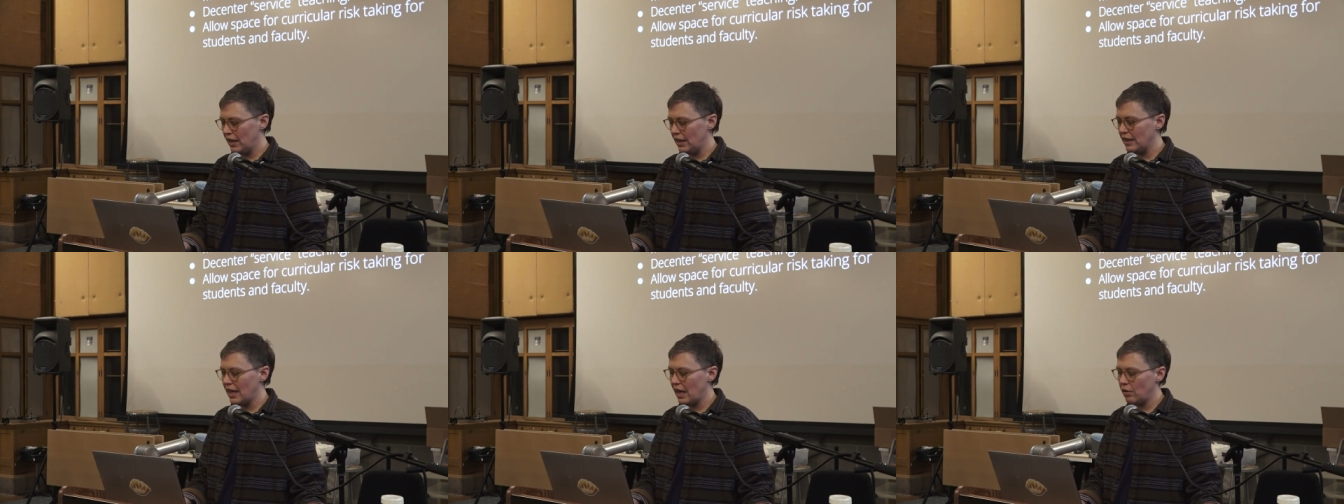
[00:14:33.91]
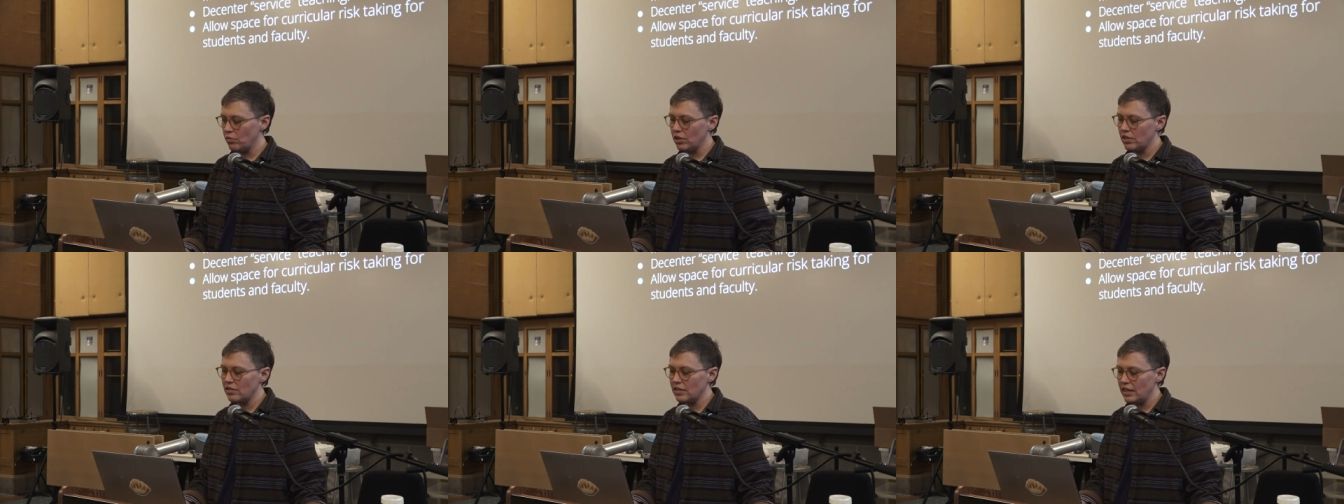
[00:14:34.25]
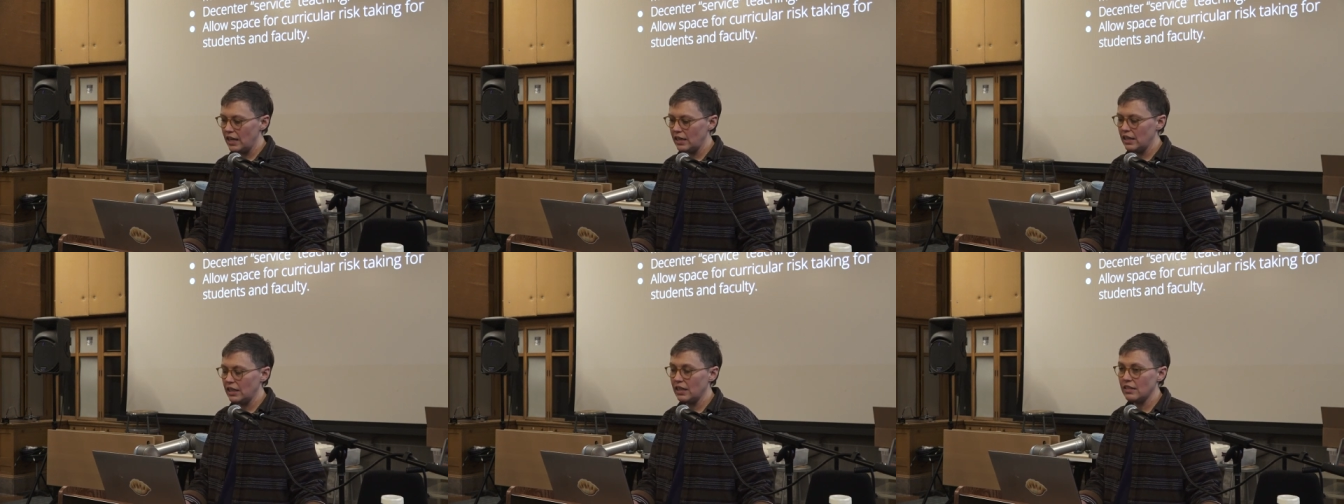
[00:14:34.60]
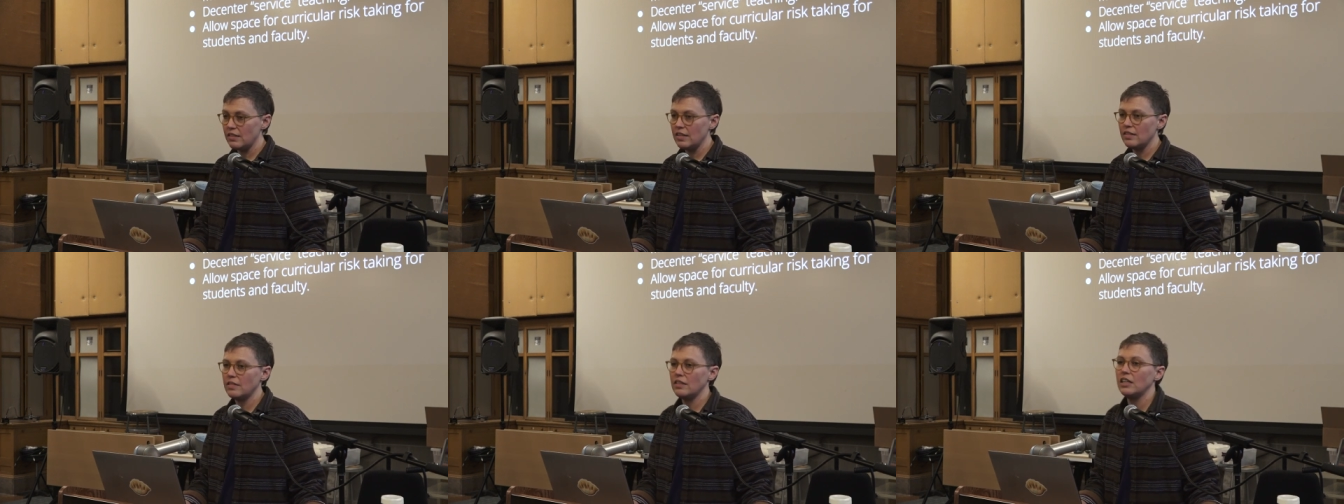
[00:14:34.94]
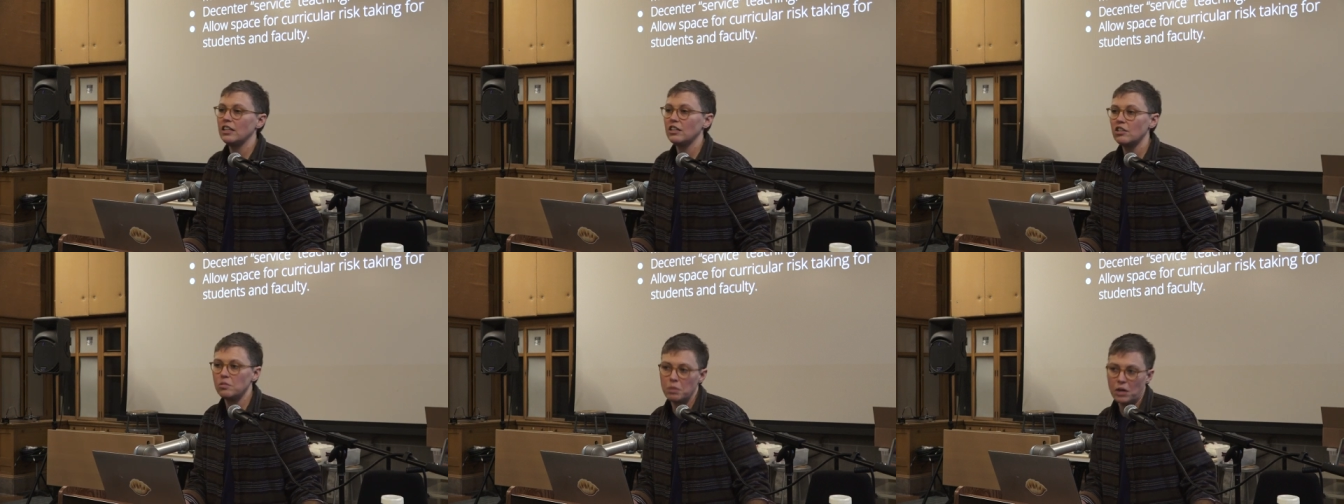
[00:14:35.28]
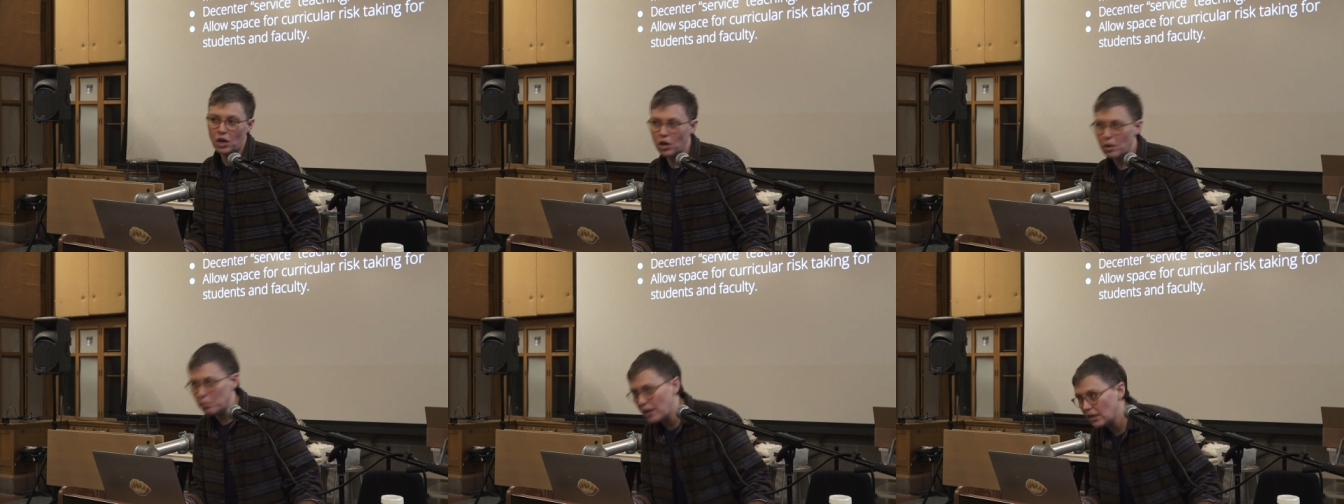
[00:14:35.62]
in that risk-taking, this is an
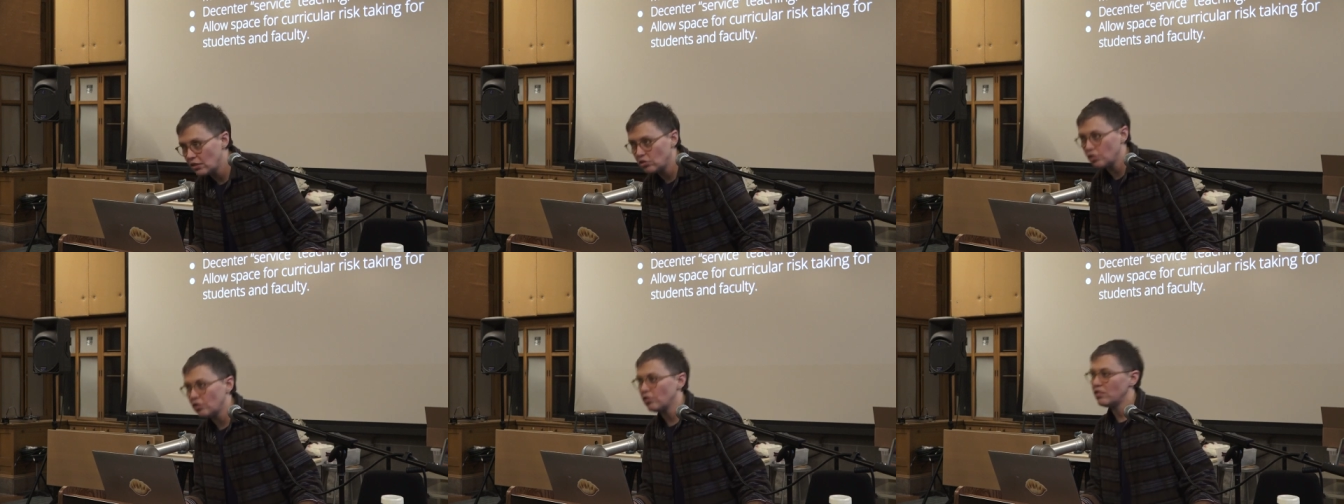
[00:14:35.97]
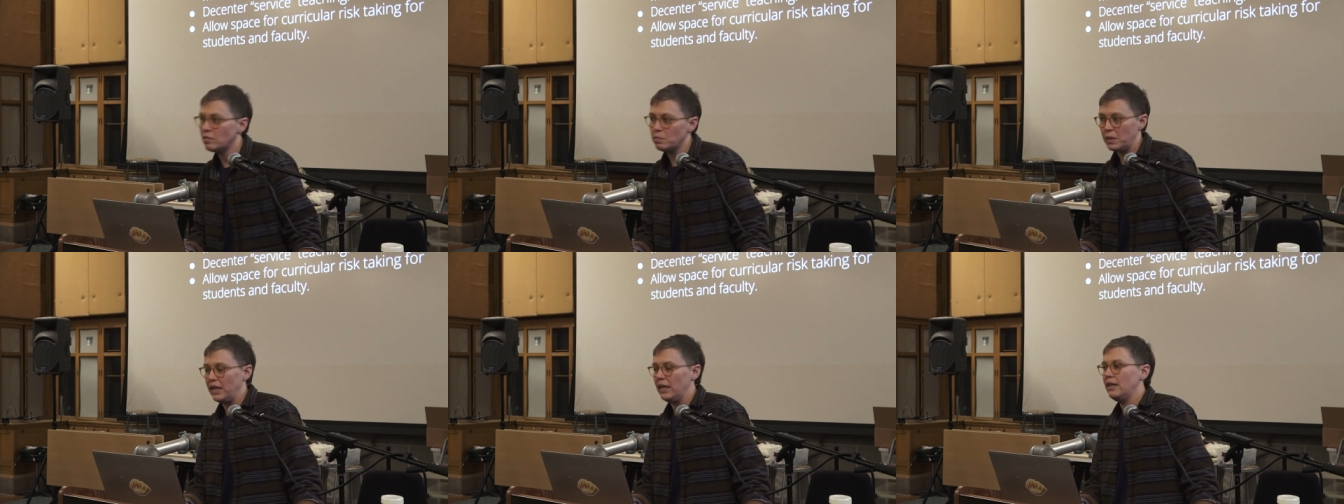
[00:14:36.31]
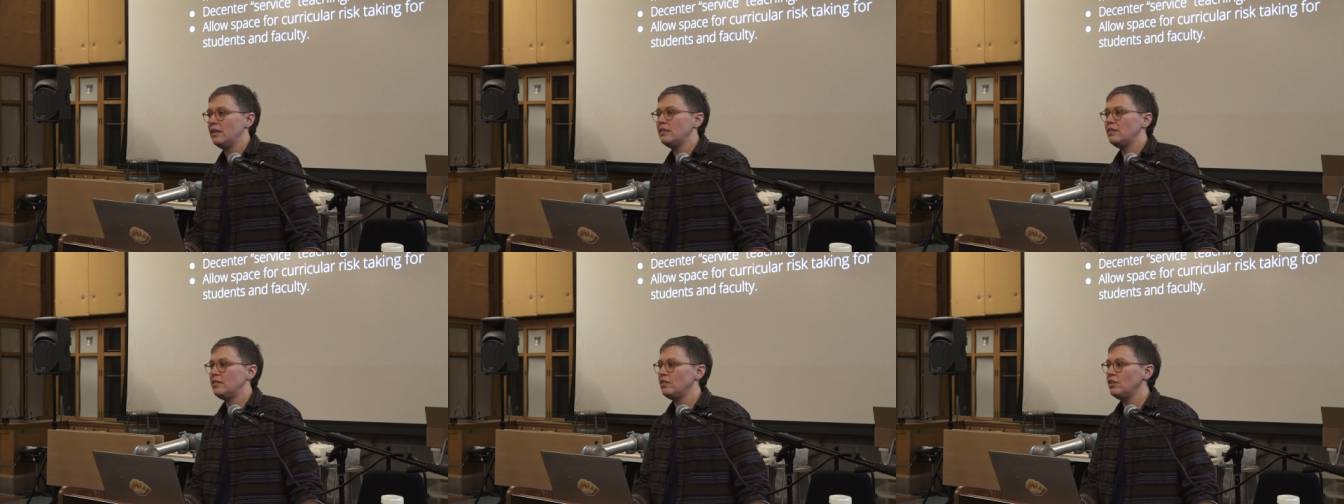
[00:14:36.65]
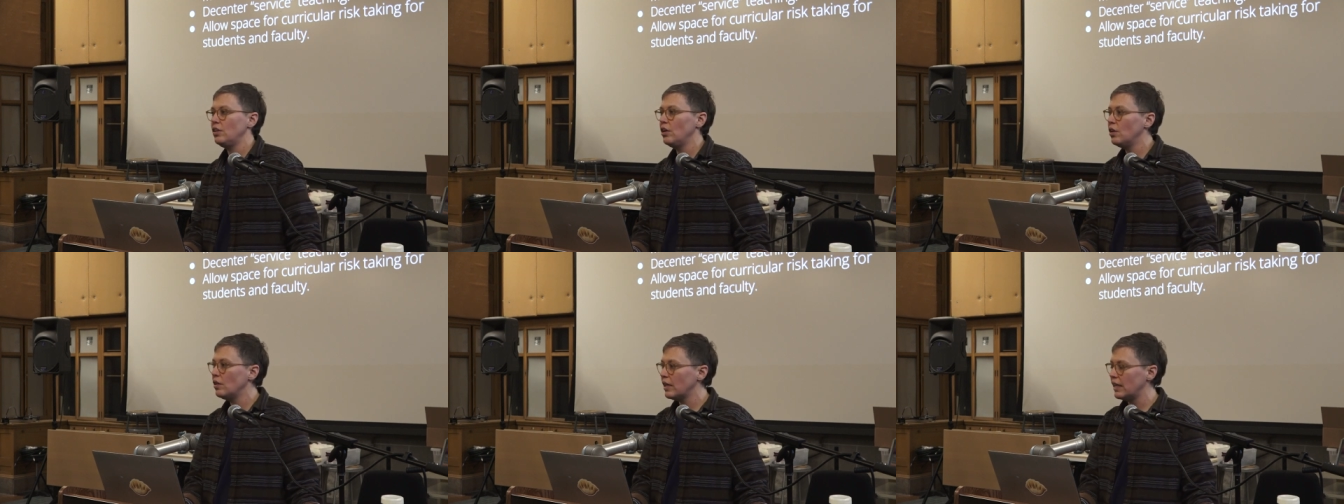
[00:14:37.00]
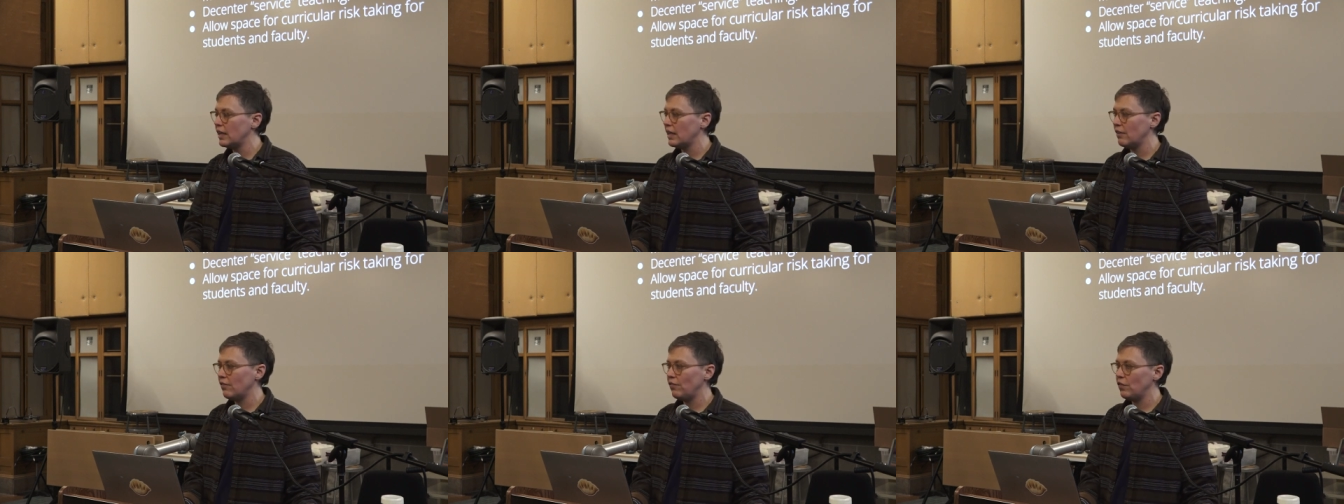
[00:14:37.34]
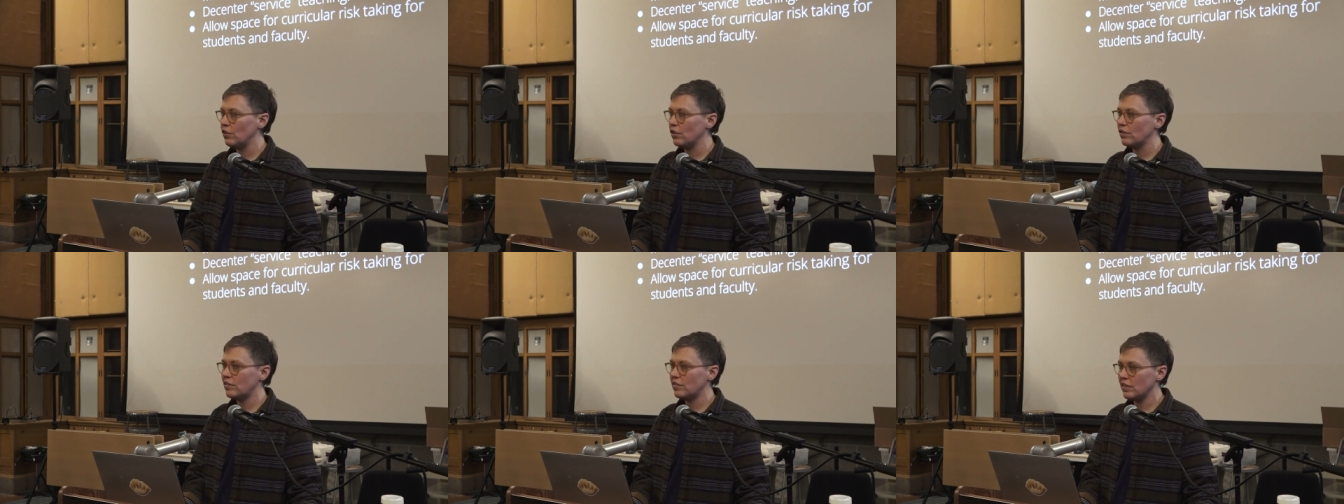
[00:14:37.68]
experimental space, you know, like if
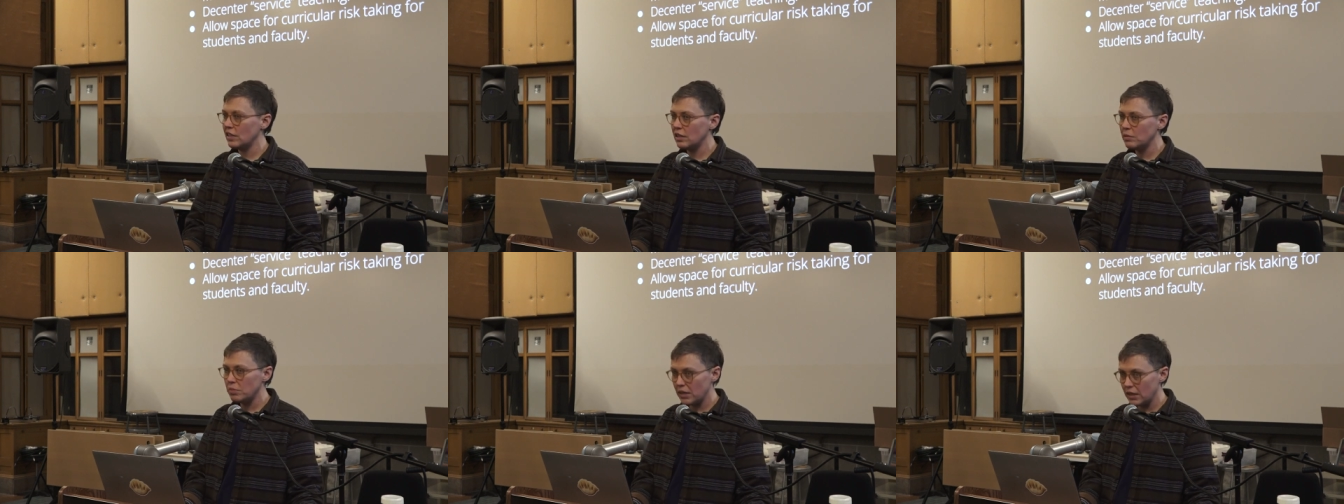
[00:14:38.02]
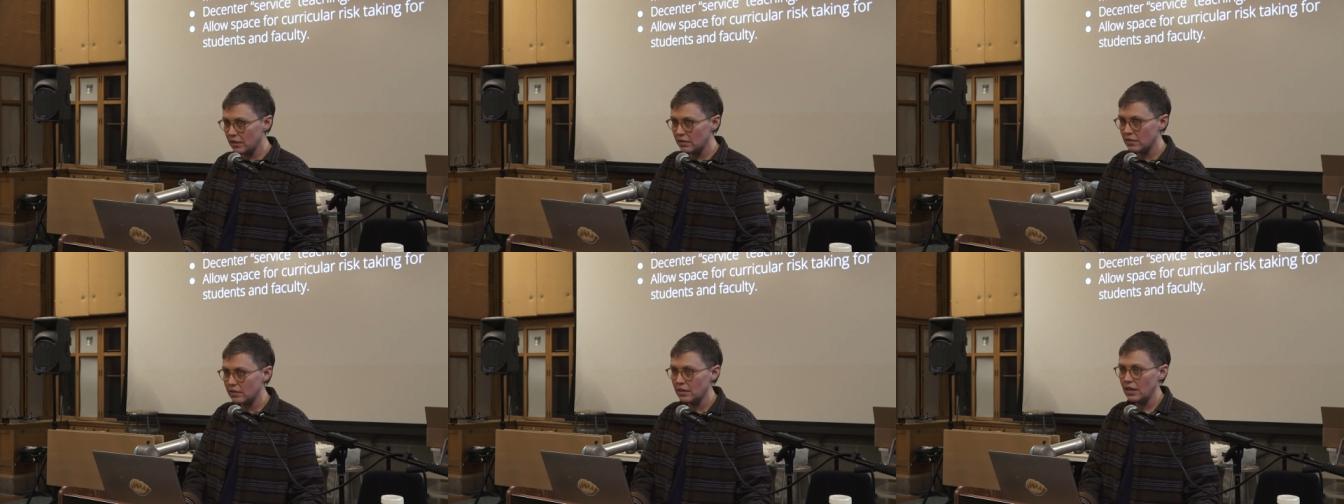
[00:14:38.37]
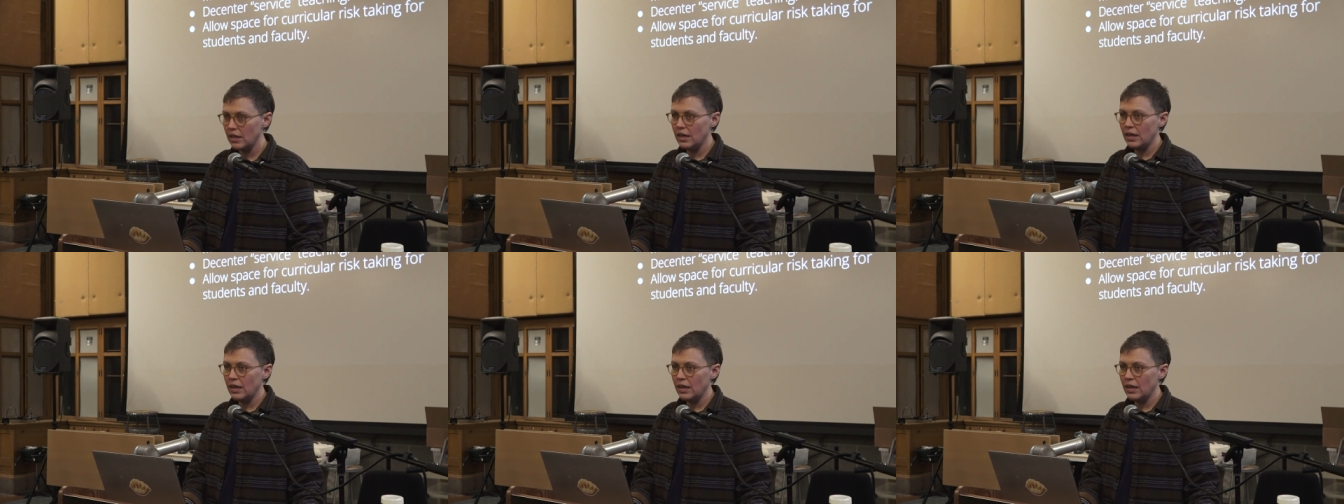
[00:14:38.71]
your syllabus